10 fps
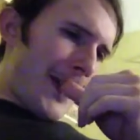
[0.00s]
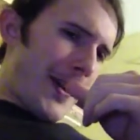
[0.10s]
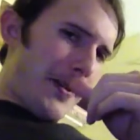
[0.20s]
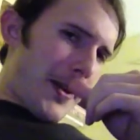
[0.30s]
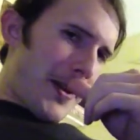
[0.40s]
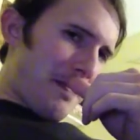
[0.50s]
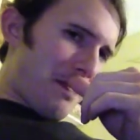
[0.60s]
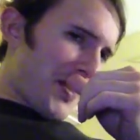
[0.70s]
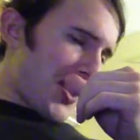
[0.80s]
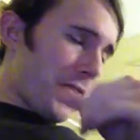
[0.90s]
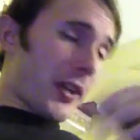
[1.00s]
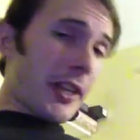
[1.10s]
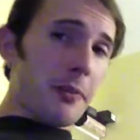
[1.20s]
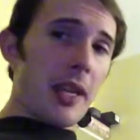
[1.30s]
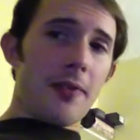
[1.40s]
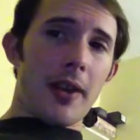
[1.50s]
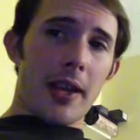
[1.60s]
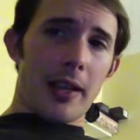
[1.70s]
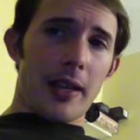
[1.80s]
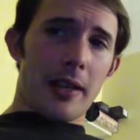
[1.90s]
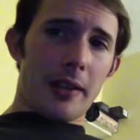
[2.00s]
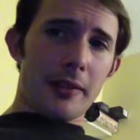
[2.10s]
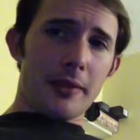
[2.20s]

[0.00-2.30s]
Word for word: Anyway, so forgive me if I uh,